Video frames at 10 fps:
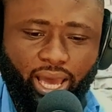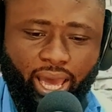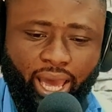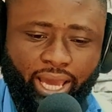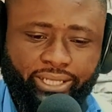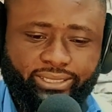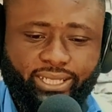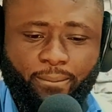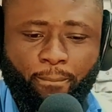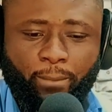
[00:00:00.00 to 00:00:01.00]

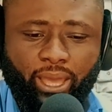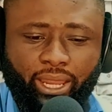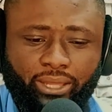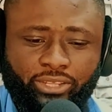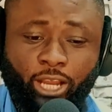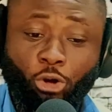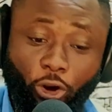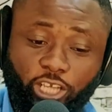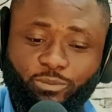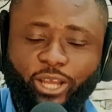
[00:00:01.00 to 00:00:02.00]
and the
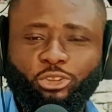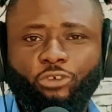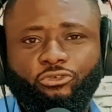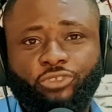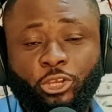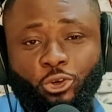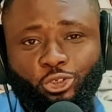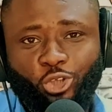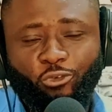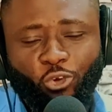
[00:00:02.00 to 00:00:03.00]
encouragement of the
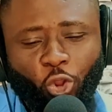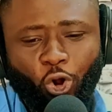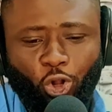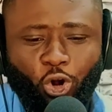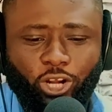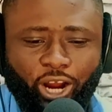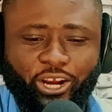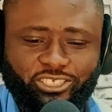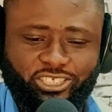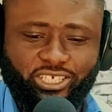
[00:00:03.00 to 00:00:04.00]
use of local
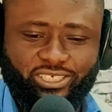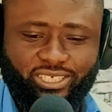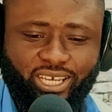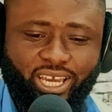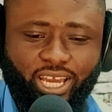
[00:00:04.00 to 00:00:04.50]
currencies